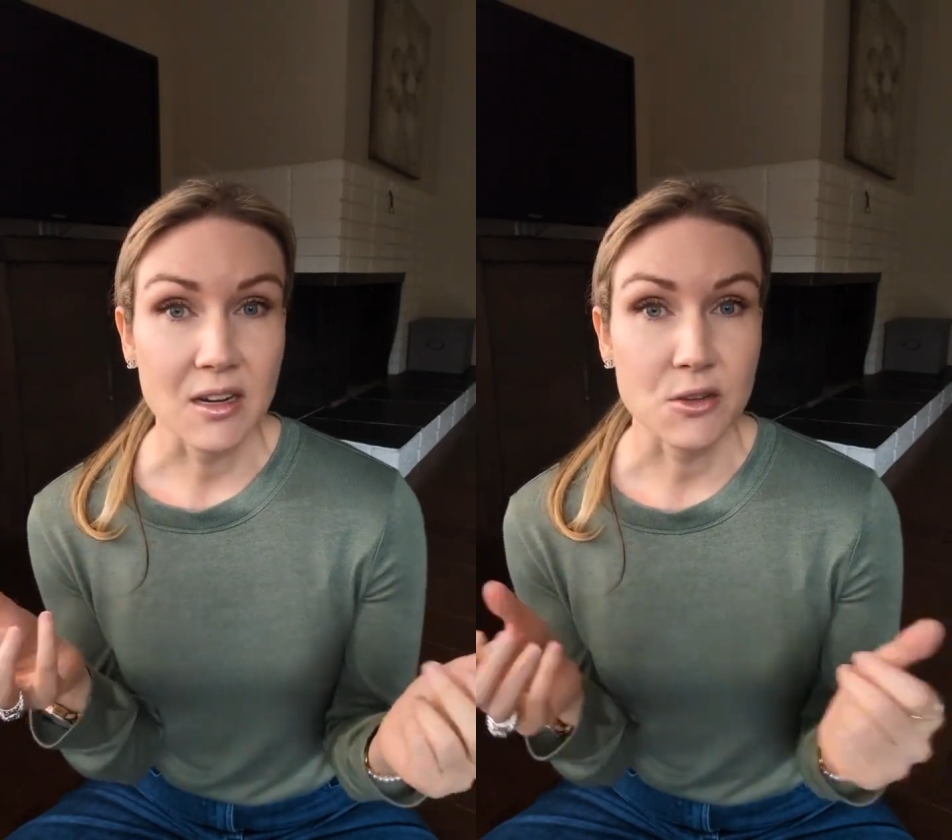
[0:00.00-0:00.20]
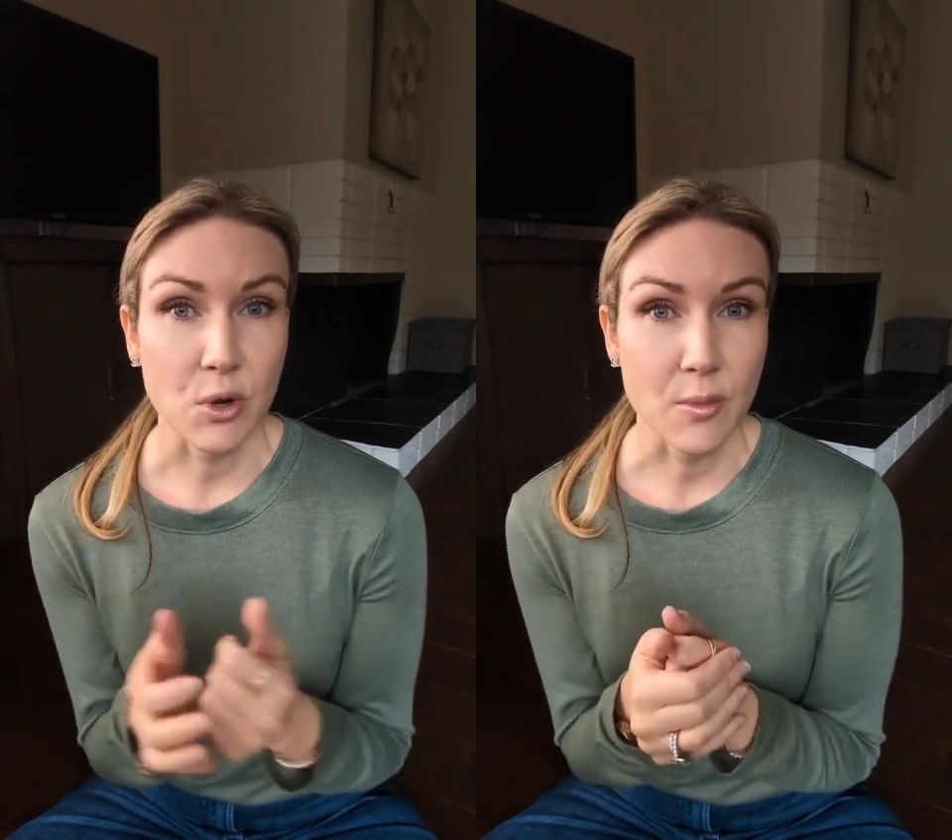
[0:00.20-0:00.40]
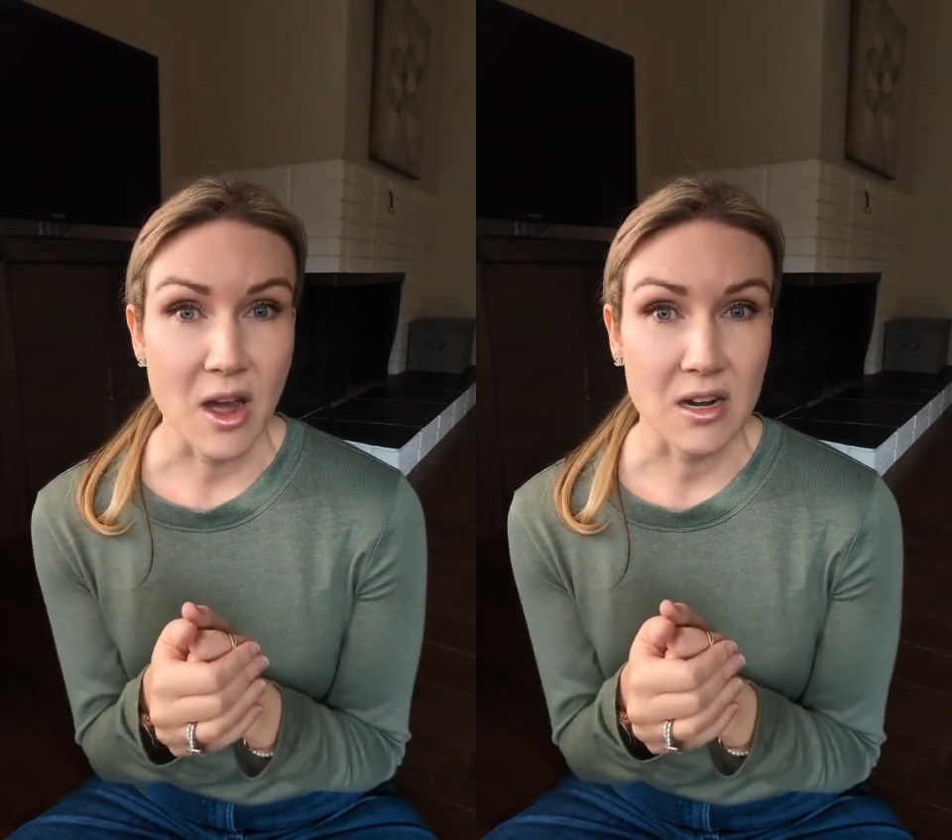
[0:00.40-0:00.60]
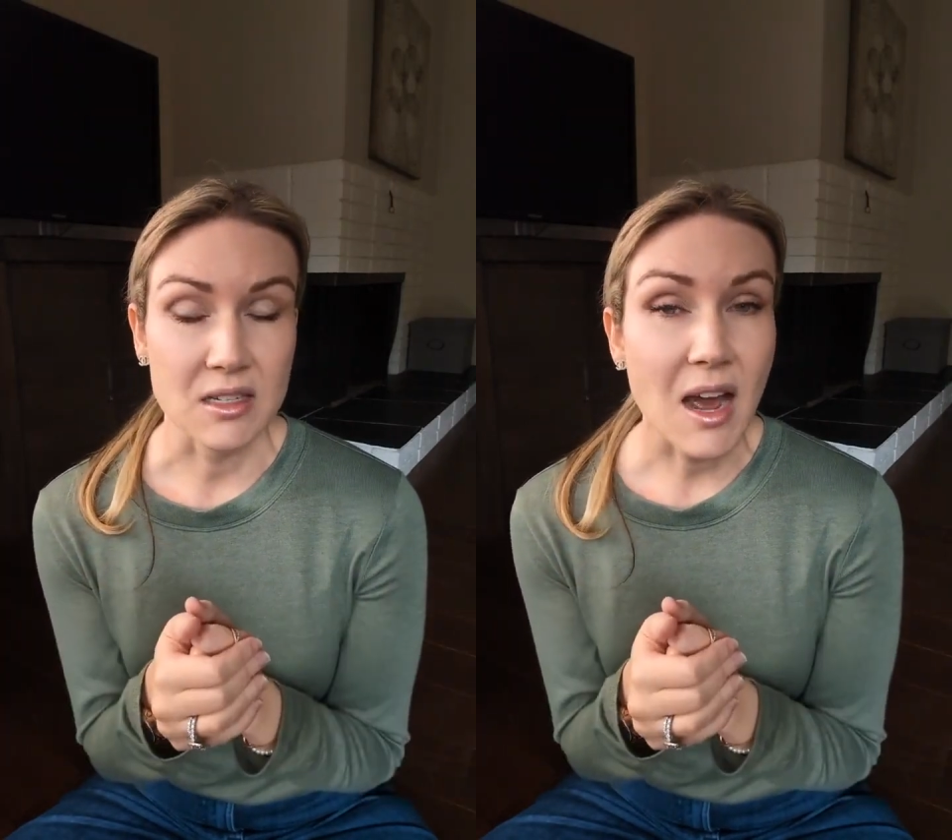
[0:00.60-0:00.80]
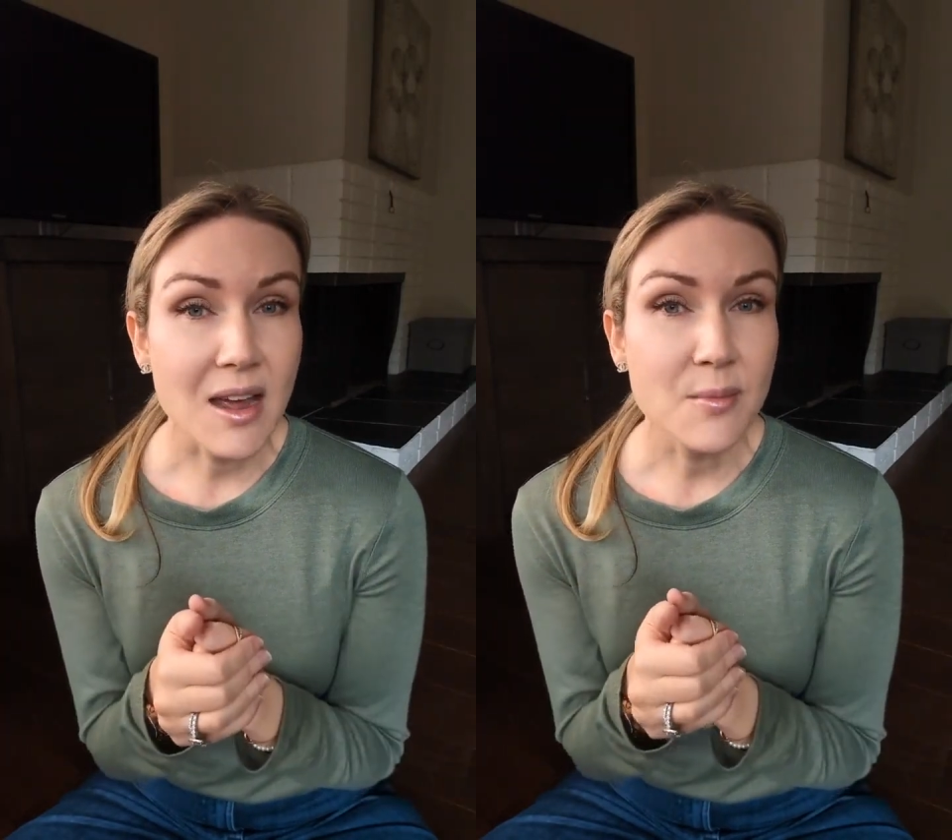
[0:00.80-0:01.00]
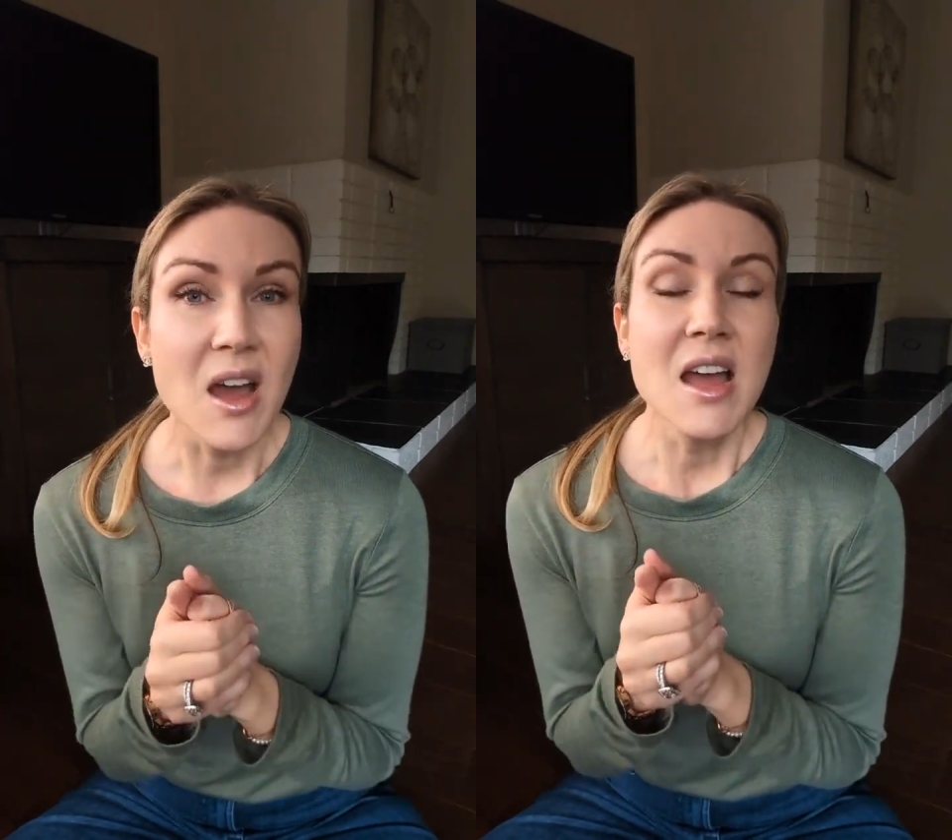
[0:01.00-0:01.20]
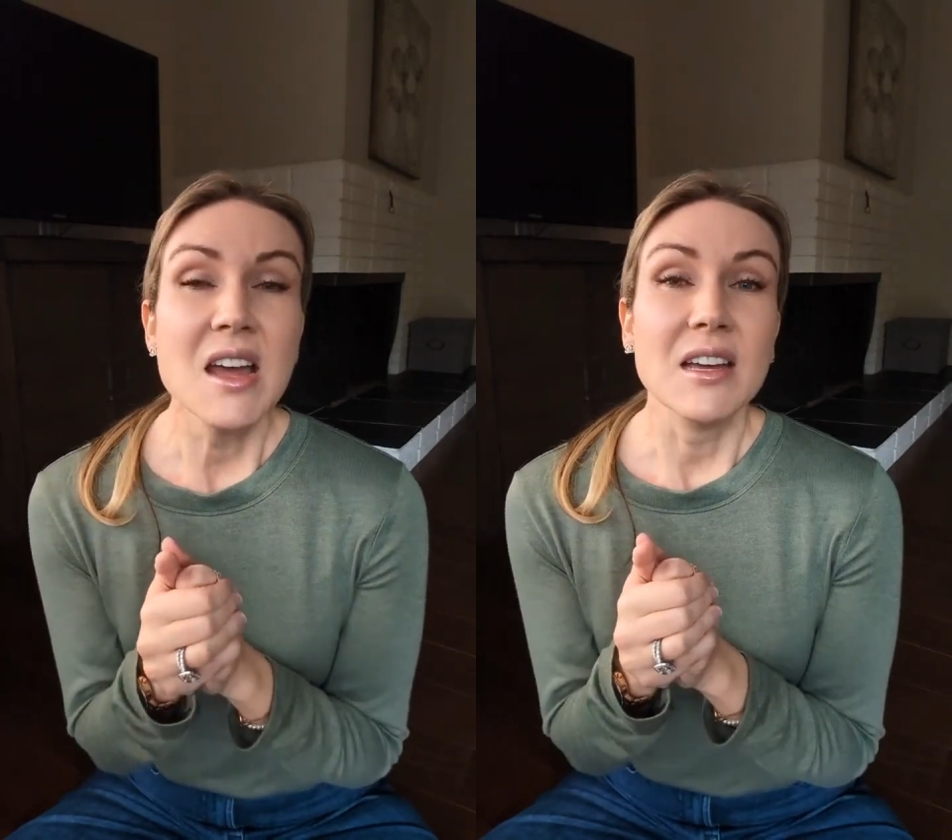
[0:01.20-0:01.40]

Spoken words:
in a short amount of time.